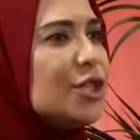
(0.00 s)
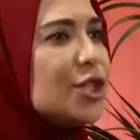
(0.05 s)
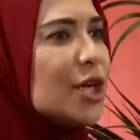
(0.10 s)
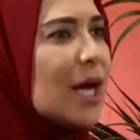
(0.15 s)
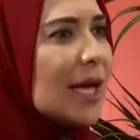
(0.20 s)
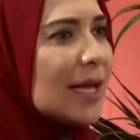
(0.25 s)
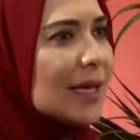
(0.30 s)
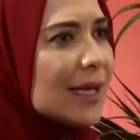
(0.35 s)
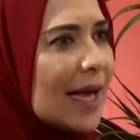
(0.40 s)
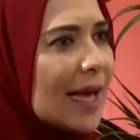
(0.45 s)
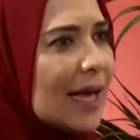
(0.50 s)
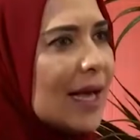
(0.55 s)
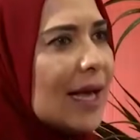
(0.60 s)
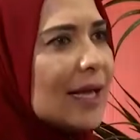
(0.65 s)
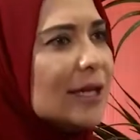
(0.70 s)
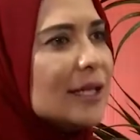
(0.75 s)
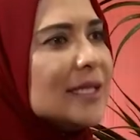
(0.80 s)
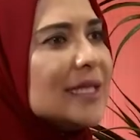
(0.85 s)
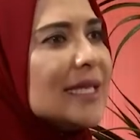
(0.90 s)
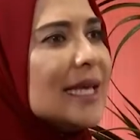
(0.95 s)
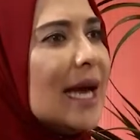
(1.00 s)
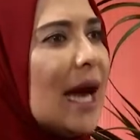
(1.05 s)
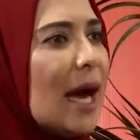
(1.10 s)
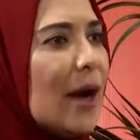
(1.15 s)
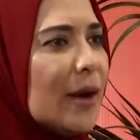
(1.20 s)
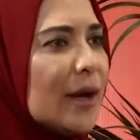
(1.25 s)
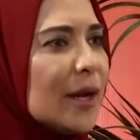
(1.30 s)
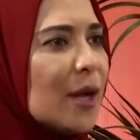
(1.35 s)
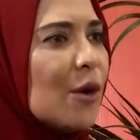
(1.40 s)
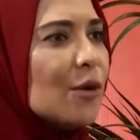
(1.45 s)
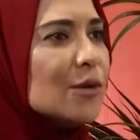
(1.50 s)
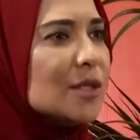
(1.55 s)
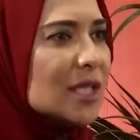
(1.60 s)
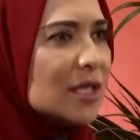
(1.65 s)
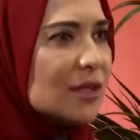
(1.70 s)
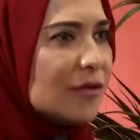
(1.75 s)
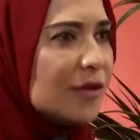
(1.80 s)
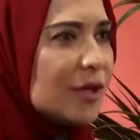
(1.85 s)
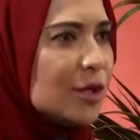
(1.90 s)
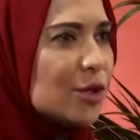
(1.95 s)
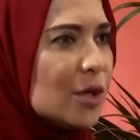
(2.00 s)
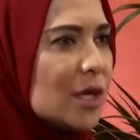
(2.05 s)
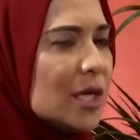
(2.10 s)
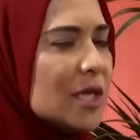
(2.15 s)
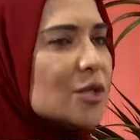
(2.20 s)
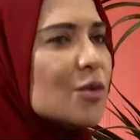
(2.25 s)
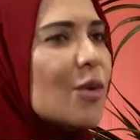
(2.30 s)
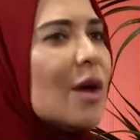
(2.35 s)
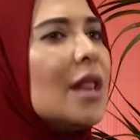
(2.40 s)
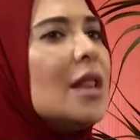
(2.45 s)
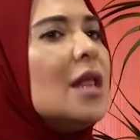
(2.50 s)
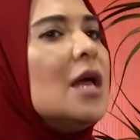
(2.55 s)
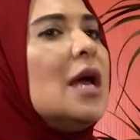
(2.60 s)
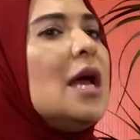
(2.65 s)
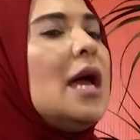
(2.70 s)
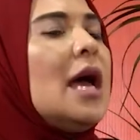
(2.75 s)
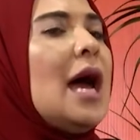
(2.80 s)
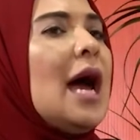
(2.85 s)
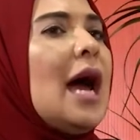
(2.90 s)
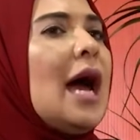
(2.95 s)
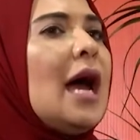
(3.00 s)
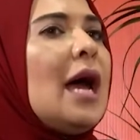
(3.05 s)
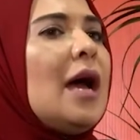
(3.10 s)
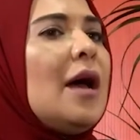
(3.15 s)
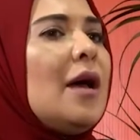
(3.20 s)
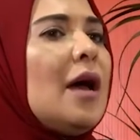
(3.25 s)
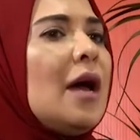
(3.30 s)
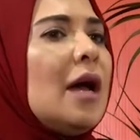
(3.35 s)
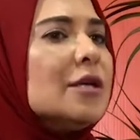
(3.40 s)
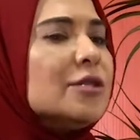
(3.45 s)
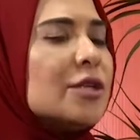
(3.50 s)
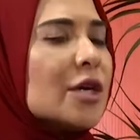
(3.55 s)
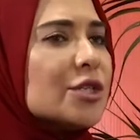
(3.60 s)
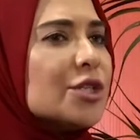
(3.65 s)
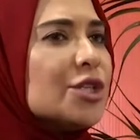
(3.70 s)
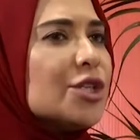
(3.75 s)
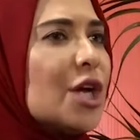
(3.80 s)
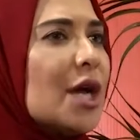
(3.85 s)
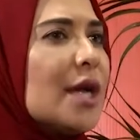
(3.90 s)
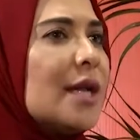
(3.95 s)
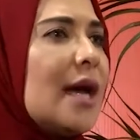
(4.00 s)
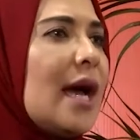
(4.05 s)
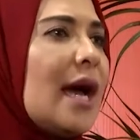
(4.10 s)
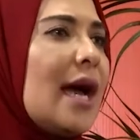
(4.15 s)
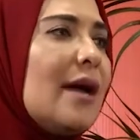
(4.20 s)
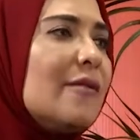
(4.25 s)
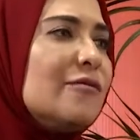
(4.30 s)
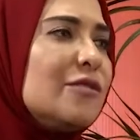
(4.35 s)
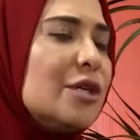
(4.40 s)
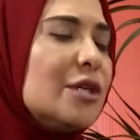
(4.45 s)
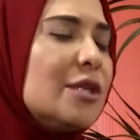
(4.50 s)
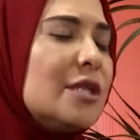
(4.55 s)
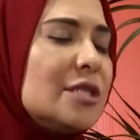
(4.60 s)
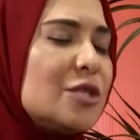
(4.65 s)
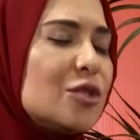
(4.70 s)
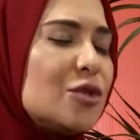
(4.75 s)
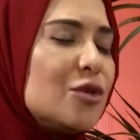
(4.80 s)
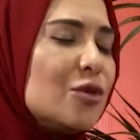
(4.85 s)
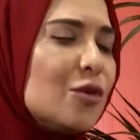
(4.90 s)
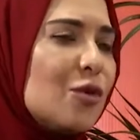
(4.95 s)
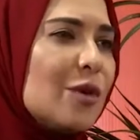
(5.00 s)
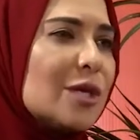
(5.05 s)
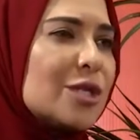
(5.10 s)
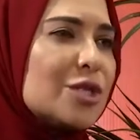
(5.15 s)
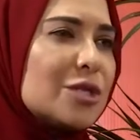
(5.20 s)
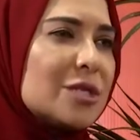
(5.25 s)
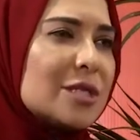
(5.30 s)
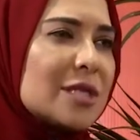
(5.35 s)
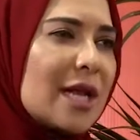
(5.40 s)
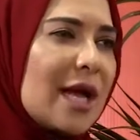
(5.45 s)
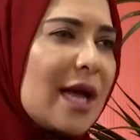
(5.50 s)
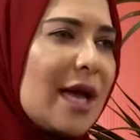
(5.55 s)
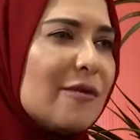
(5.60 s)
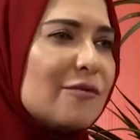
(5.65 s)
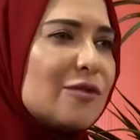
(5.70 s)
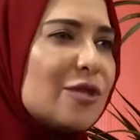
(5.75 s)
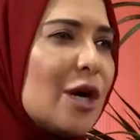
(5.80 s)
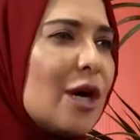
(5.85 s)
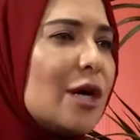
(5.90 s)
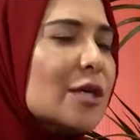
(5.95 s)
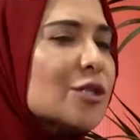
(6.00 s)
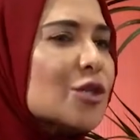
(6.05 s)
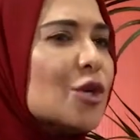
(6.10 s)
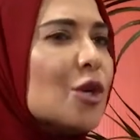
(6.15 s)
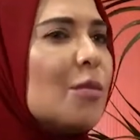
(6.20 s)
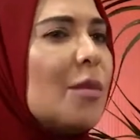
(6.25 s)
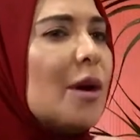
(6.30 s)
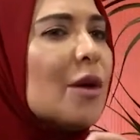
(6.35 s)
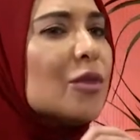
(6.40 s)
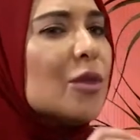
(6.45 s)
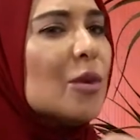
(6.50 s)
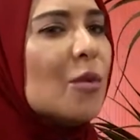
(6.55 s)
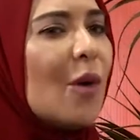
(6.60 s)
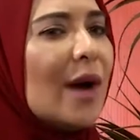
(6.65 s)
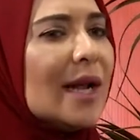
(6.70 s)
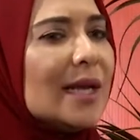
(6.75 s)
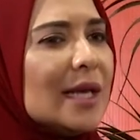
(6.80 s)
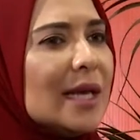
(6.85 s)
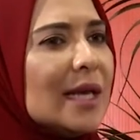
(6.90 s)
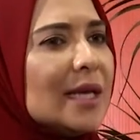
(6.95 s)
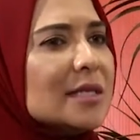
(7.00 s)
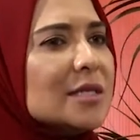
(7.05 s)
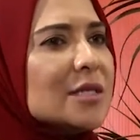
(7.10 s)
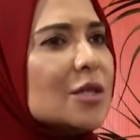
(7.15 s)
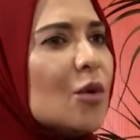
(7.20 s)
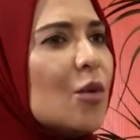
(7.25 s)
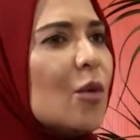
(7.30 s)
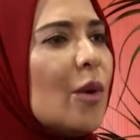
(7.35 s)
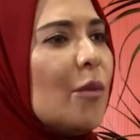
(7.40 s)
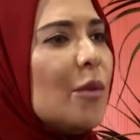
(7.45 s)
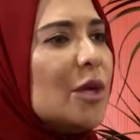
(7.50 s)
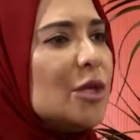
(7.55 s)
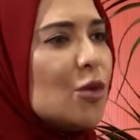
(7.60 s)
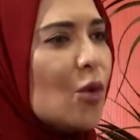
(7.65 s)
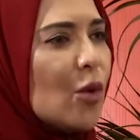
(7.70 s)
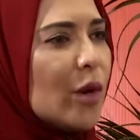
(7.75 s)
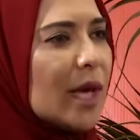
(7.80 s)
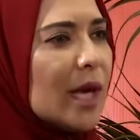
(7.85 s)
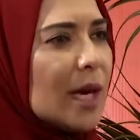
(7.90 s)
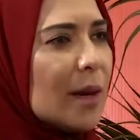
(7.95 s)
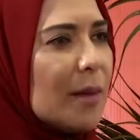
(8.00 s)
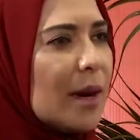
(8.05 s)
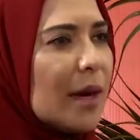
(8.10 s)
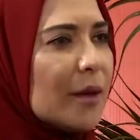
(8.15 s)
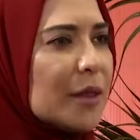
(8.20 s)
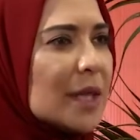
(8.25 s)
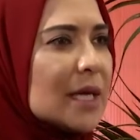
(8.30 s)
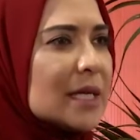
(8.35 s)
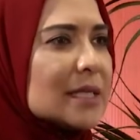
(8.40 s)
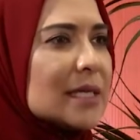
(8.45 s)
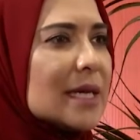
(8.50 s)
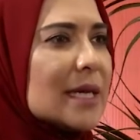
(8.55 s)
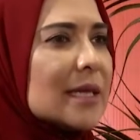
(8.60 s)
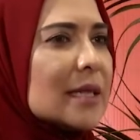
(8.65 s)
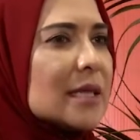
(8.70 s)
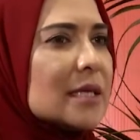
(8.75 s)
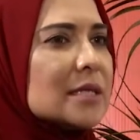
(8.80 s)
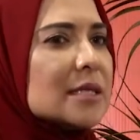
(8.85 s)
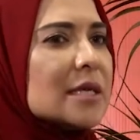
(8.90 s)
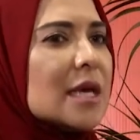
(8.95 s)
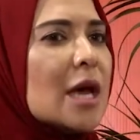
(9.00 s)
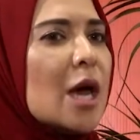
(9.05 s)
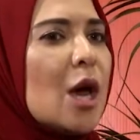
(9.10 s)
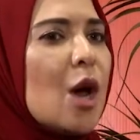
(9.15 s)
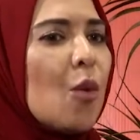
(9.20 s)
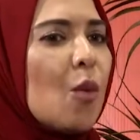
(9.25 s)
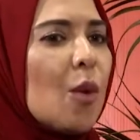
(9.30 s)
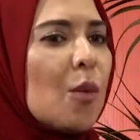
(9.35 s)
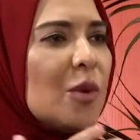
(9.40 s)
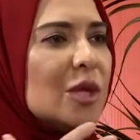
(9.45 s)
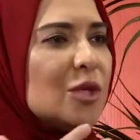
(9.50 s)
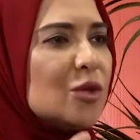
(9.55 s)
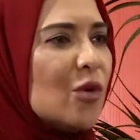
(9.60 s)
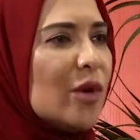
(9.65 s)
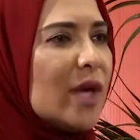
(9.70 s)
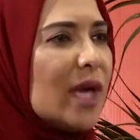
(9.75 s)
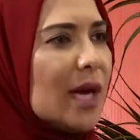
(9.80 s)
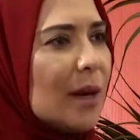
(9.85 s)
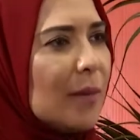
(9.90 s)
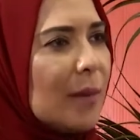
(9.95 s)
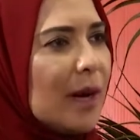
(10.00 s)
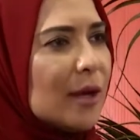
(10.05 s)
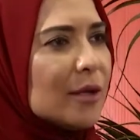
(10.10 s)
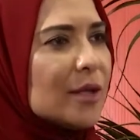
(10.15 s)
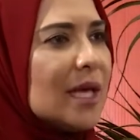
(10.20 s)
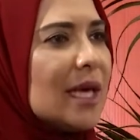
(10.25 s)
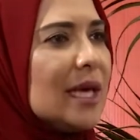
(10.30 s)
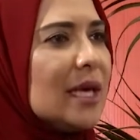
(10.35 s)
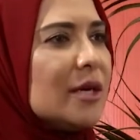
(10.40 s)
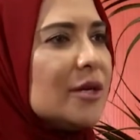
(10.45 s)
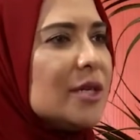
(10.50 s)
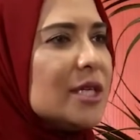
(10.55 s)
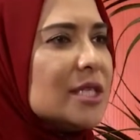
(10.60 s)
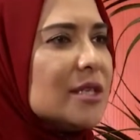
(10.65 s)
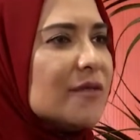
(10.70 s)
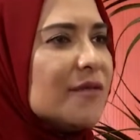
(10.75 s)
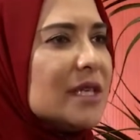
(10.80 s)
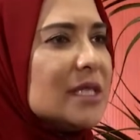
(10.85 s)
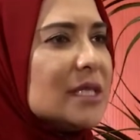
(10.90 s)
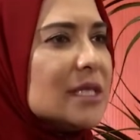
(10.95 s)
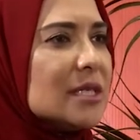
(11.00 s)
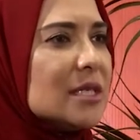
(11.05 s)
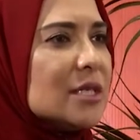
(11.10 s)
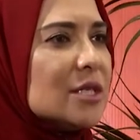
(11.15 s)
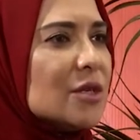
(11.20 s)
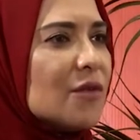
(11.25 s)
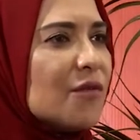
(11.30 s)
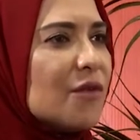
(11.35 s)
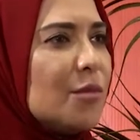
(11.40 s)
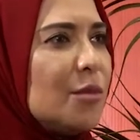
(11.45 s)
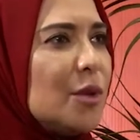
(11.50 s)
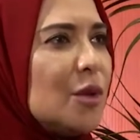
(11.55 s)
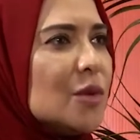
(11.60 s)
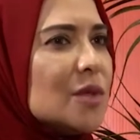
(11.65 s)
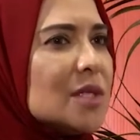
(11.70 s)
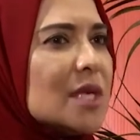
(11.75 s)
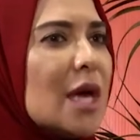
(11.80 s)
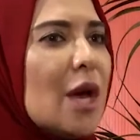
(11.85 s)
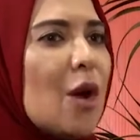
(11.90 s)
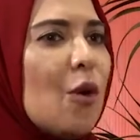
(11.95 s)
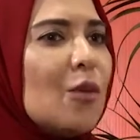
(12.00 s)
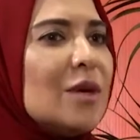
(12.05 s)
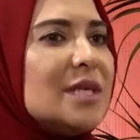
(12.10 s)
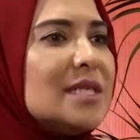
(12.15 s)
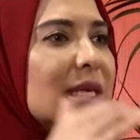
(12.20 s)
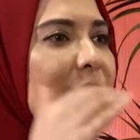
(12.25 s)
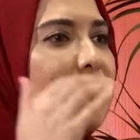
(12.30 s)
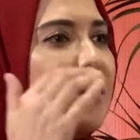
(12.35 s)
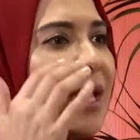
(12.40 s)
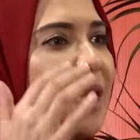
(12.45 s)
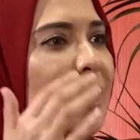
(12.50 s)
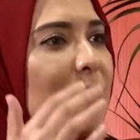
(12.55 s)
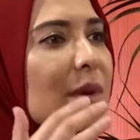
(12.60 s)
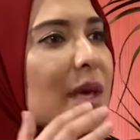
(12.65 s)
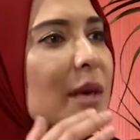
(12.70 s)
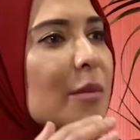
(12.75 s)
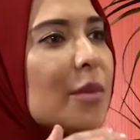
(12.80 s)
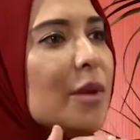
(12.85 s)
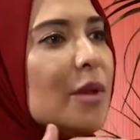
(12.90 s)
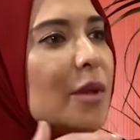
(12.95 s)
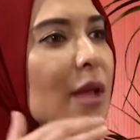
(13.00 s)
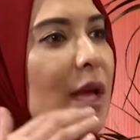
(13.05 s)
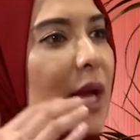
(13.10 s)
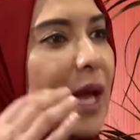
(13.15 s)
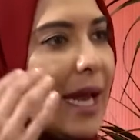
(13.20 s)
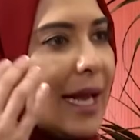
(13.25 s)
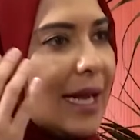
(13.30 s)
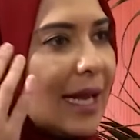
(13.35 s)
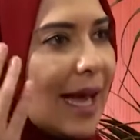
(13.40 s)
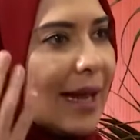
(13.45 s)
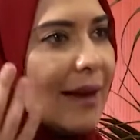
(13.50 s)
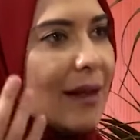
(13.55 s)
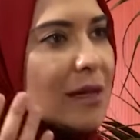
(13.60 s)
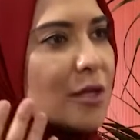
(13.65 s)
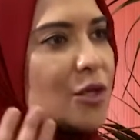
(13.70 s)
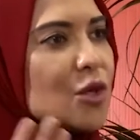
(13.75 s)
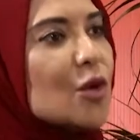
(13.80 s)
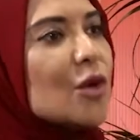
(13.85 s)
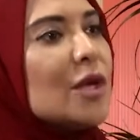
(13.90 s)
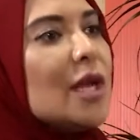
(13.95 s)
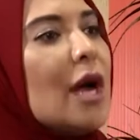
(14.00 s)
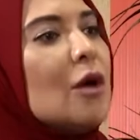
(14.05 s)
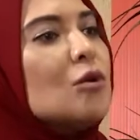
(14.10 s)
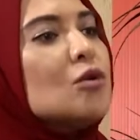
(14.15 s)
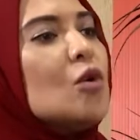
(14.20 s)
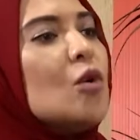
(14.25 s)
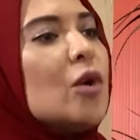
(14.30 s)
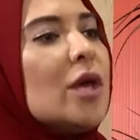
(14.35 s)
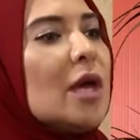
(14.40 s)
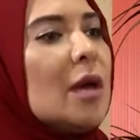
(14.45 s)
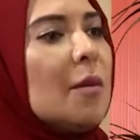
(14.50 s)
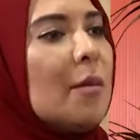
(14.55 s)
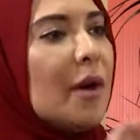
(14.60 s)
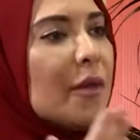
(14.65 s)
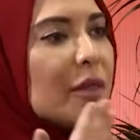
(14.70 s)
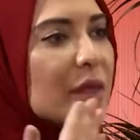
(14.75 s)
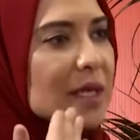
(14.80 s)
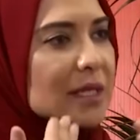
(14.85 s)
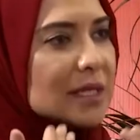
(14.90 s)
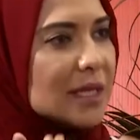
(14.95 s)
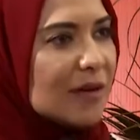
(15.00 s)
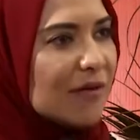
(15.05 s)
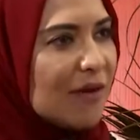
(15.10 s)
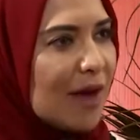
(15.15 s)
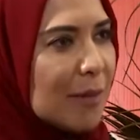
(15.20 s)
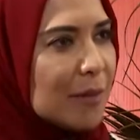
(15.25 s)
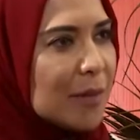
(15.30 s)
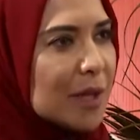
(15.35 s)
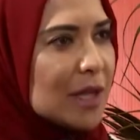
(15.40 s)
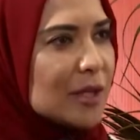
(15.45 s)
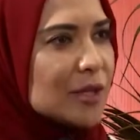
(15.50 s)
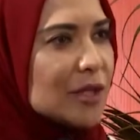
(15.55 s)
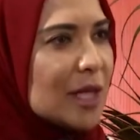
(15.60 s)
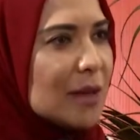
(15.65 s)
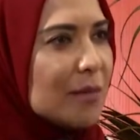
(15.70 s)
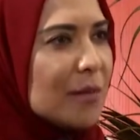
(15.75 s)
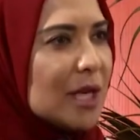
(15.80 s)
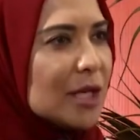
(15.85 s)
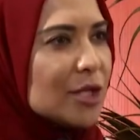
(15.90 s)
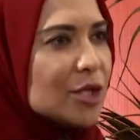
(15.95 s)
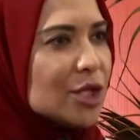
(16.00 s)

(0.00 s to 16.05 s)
child and see how it goes individually Indeed. as well uh, dr shaheda i have to there's two questions that i have to ask you about the one is though when we're talking about things like this when we're talking about the increase of incidence of abuse we see many people in adulthood now talking about things that have happened to them in